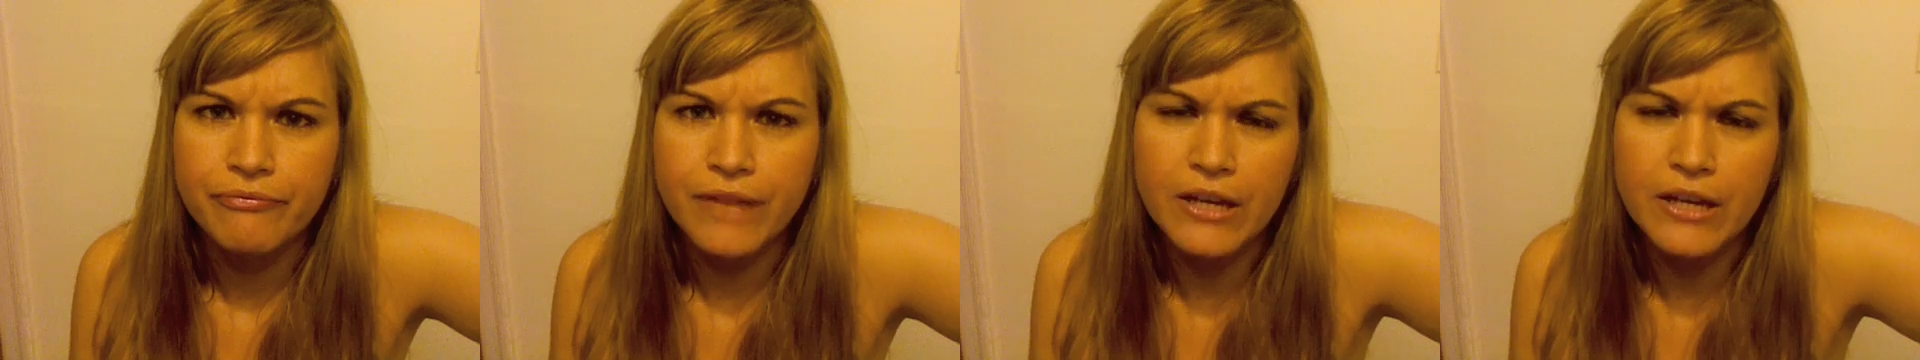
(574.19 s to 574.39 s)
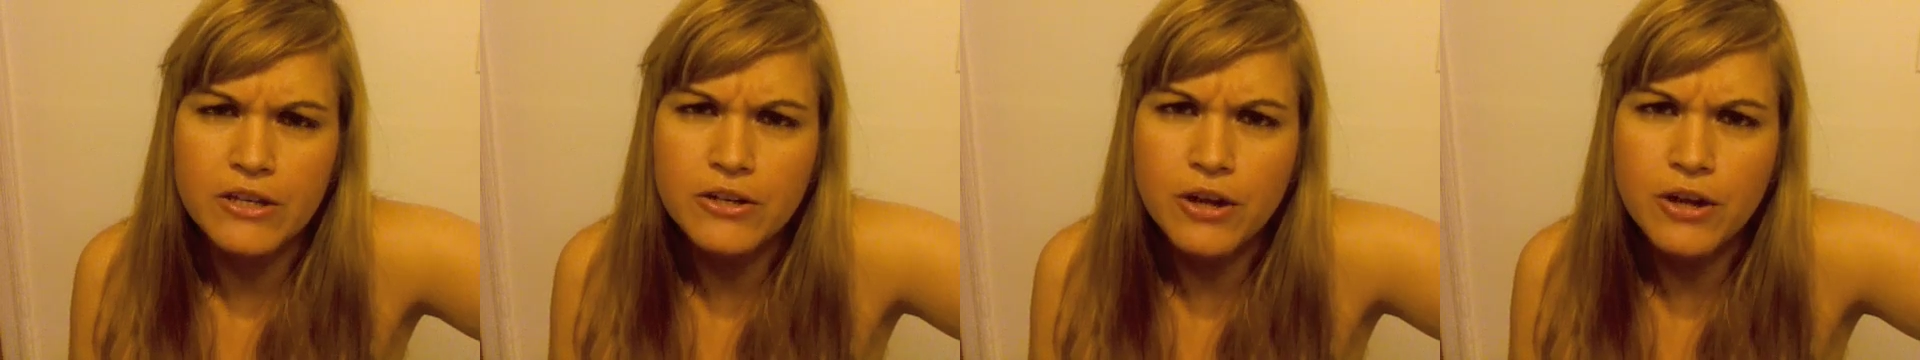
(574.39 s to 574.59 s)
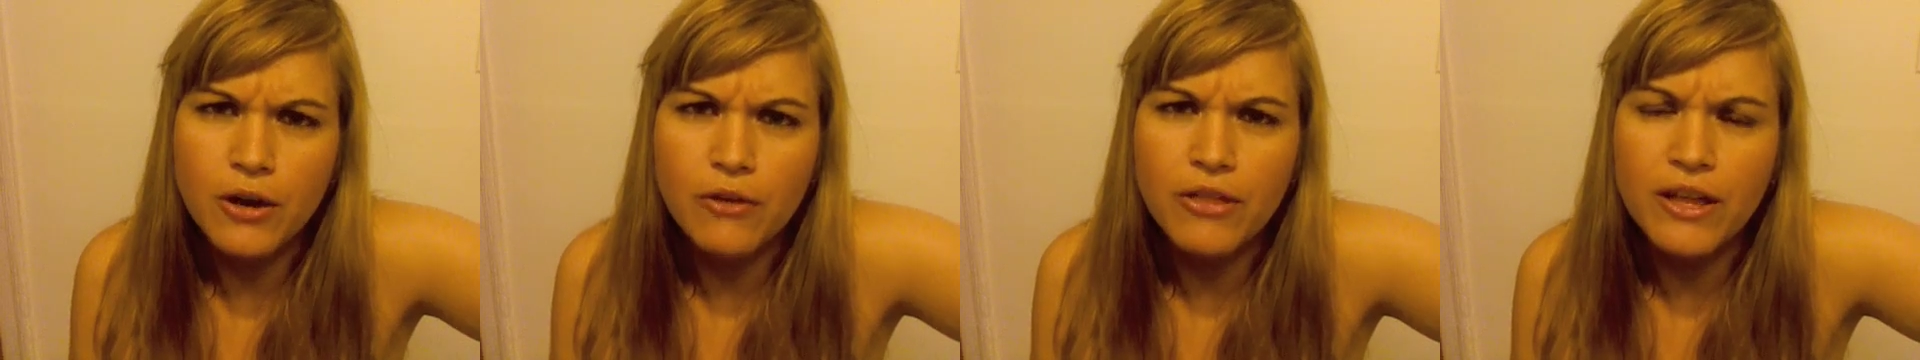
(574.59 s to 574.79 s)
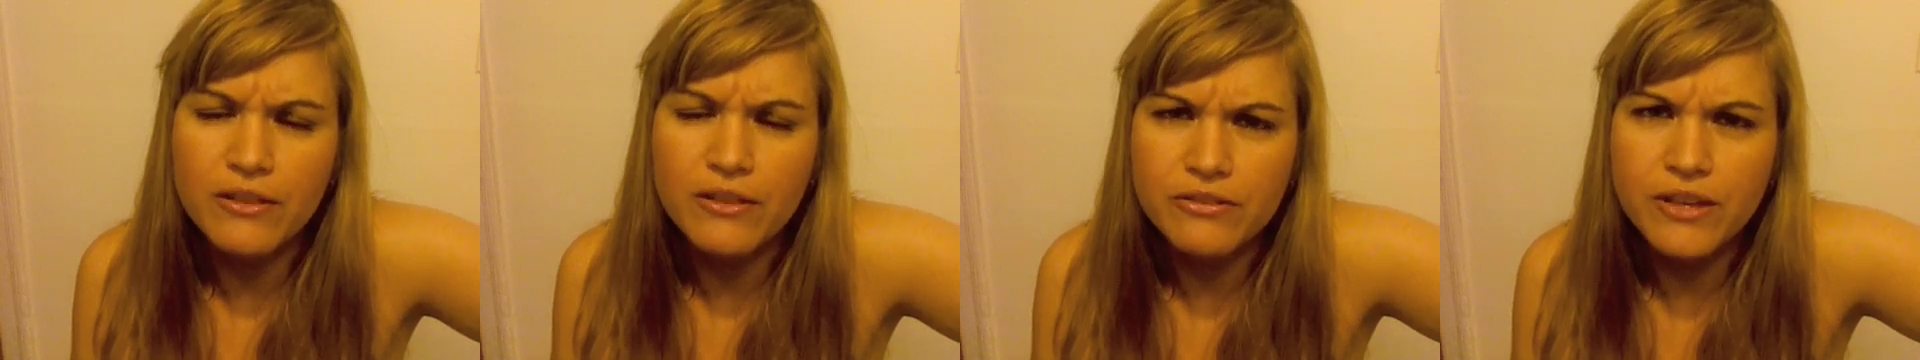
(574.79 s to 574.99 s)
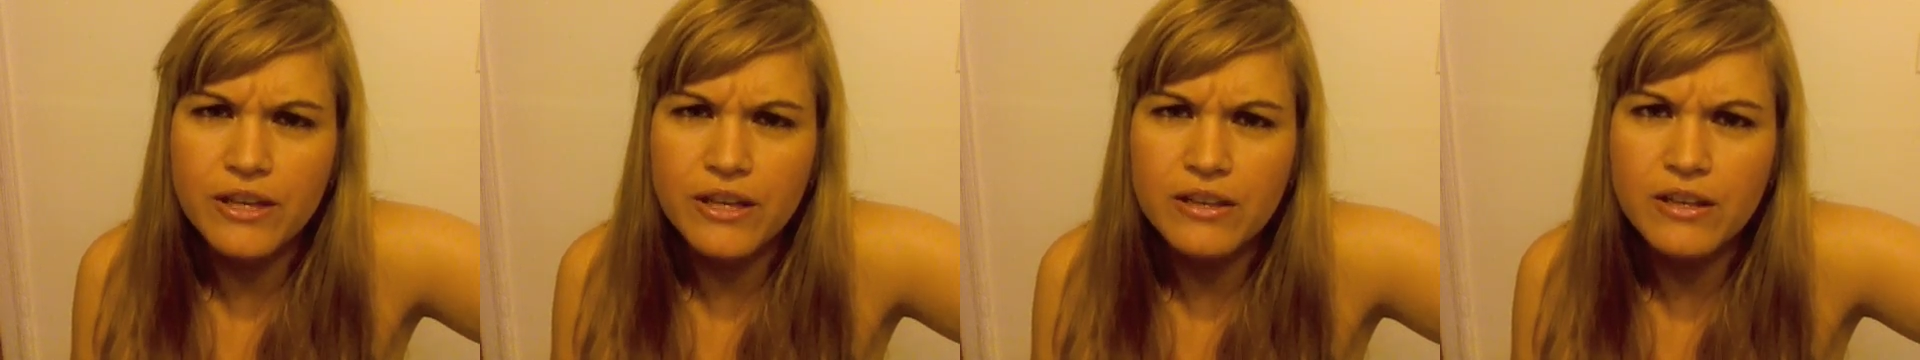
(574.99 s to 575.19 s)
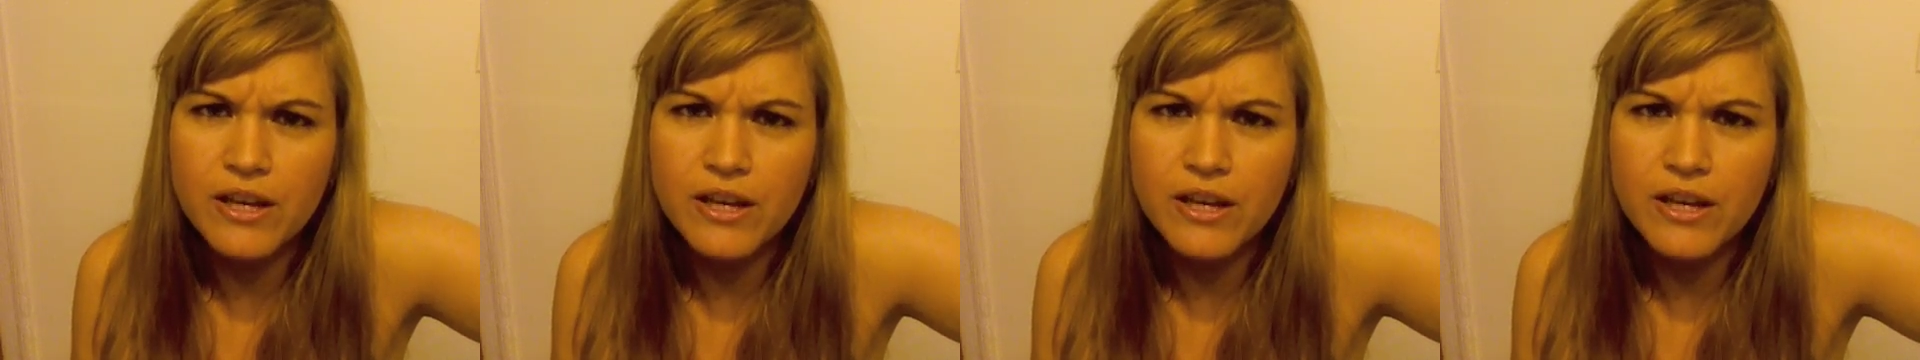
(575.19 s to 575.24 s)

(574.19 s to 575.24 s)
that